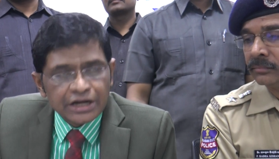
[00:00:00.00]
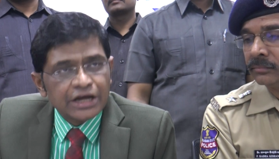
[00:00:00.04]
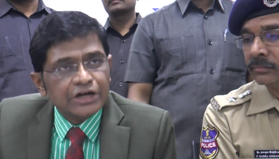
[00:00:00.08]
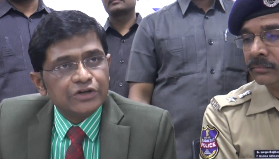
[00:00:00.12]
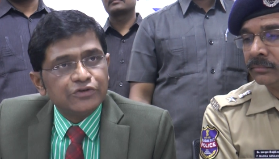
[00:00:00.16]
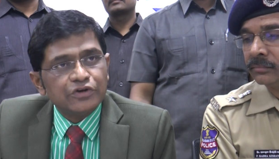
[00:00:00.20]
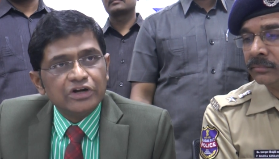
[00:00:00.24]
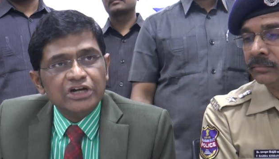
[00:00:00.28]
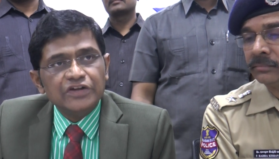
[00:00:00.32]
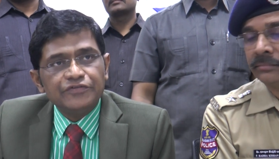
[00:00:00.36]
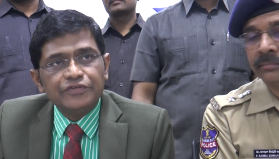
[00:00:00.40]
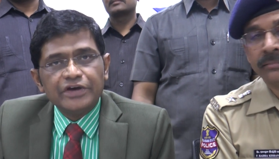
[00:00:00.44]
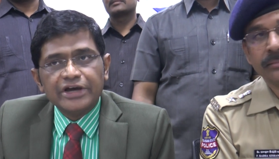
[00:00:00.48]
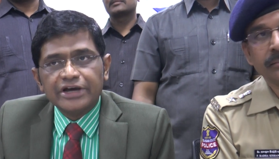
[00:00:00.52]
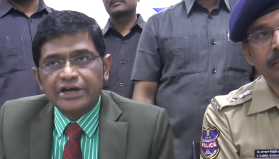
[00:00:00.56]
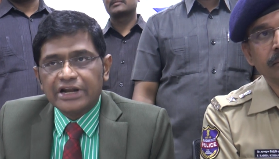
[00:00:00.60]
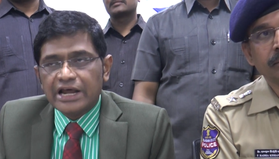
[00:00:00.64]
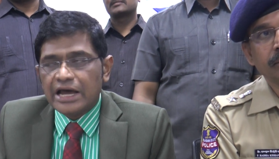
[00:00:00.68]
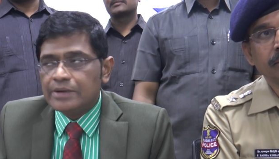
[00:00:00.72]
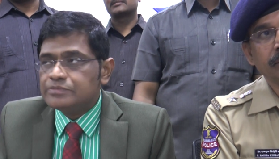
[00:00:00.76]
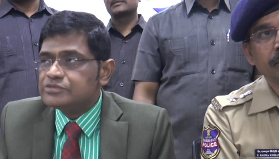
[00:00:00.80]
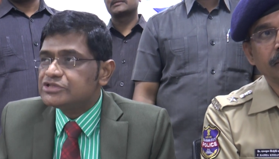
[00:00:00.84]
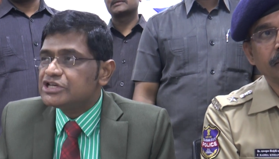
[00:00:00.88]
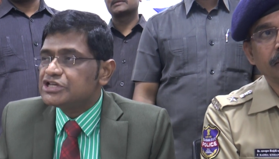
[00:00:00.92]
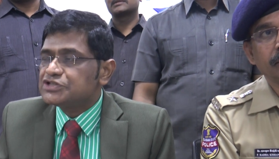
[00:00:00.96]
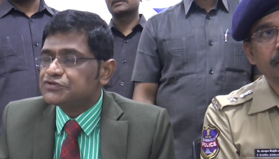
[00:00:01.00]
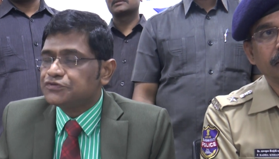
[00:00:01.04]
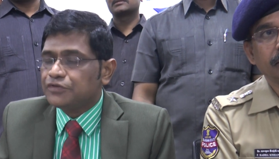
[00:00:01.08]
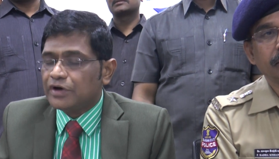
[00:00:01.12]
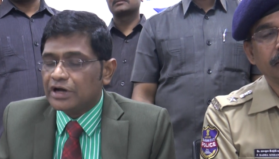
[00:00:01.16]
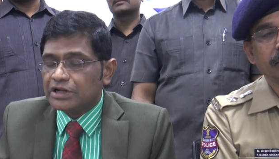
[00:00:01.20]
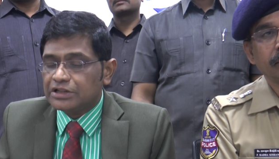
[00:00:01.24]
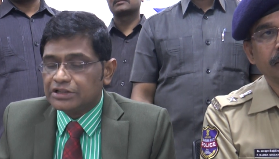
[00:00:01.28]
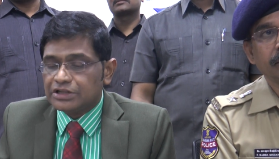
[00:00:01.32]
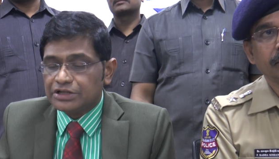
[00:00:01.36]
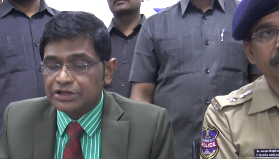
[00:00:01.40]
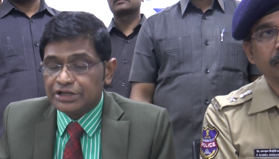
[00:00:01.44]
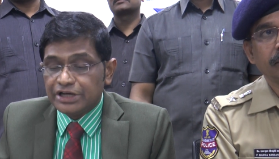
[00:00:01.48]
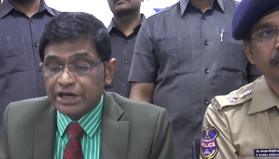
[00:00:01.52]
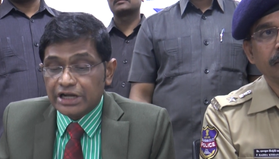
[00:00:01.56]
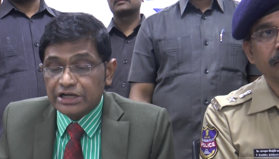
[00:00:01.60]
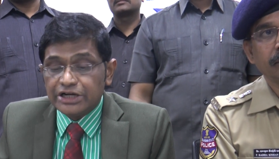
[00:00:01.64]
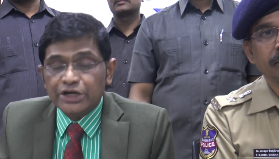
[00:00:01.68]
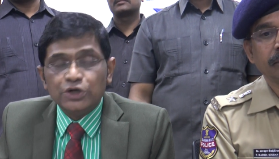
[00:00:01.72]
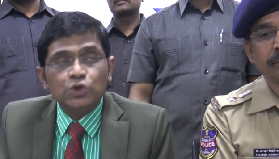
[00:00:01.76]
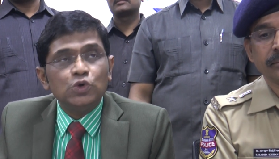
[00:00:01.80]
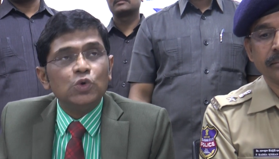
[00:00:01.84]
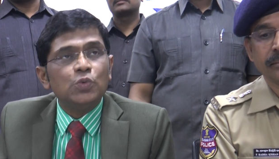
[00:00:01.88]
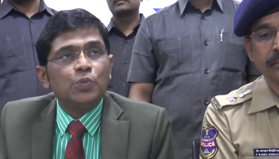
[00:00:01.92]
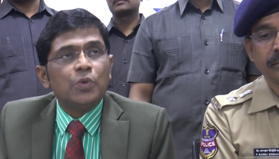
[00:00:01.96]
Speaker 1: uh, 25 grams is worth nearly
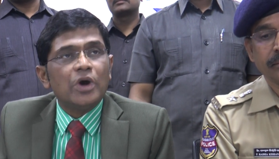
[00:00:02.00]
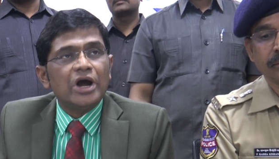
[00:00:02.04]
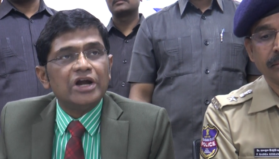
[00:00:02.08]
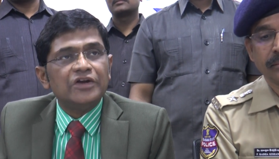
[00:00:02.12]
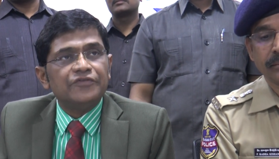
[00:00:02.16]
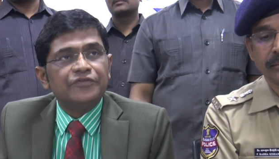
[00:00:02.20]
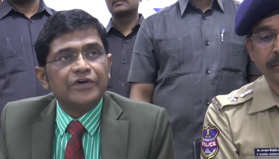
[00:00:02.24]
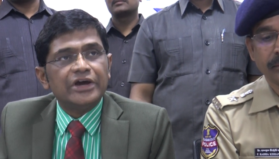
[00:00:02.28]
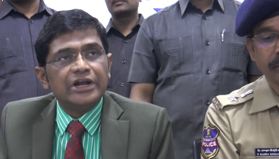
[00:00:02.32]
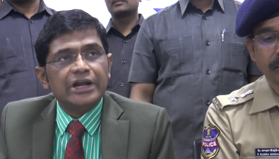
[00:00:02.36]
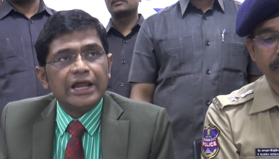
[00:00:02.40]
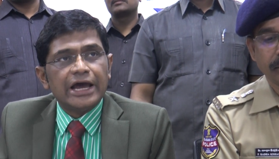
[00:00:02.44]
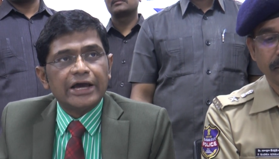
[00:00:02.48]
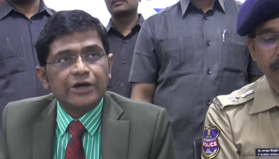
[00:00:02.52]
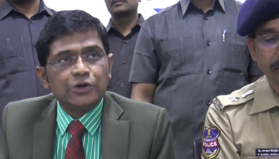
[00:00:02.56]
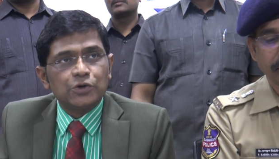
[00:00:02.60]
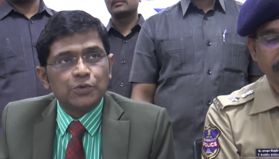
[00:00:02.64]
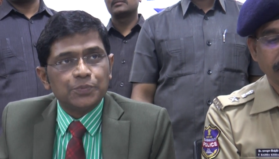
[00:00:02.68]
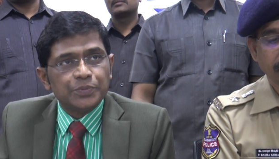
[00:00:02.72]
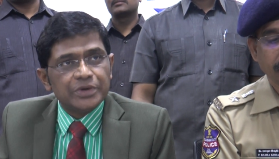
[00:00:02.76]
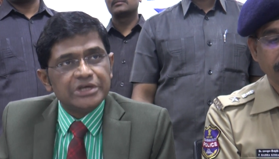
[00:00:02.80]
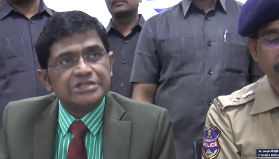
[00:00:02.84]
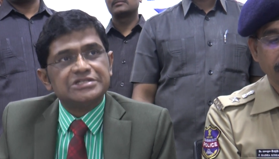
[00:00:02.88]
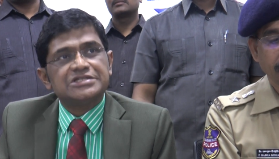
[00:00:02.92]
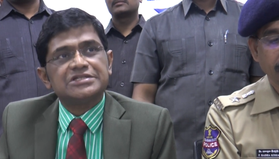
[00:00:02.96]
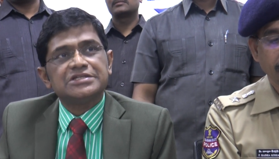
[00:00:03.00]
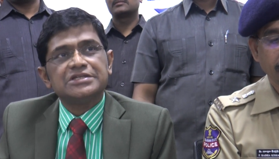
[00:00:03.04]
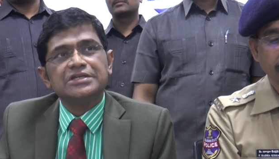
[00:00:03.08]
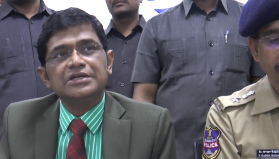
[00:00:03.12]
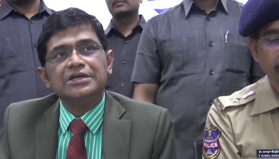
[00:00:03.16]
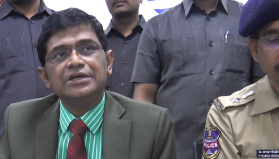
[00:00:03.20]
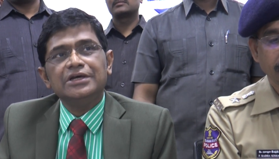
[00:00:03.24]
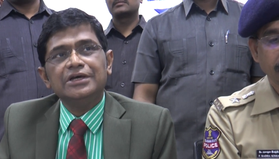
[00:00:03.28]
2.5 lakh rupees